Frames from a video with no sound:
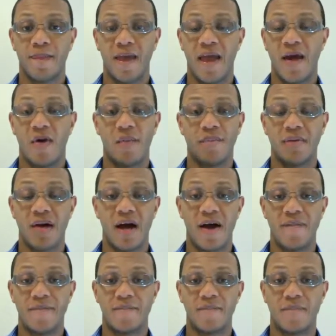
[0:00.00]
help
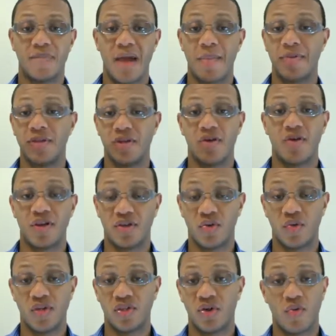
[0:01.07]
tap into your
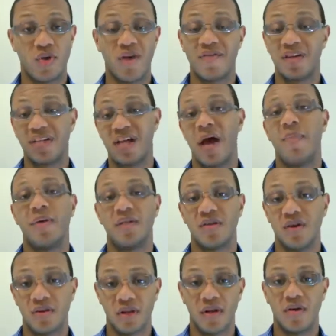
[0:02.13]
intuition, or whatever the topics
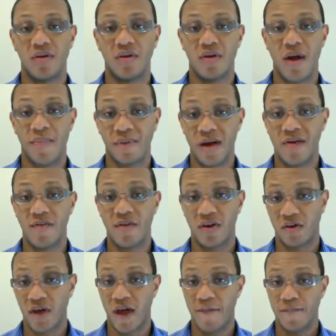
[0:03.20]
are that I'm covering,
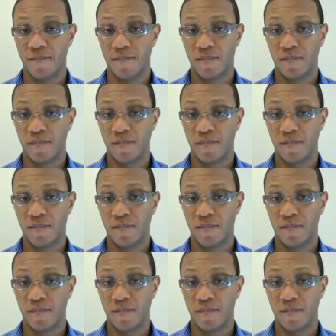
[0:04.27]
okay?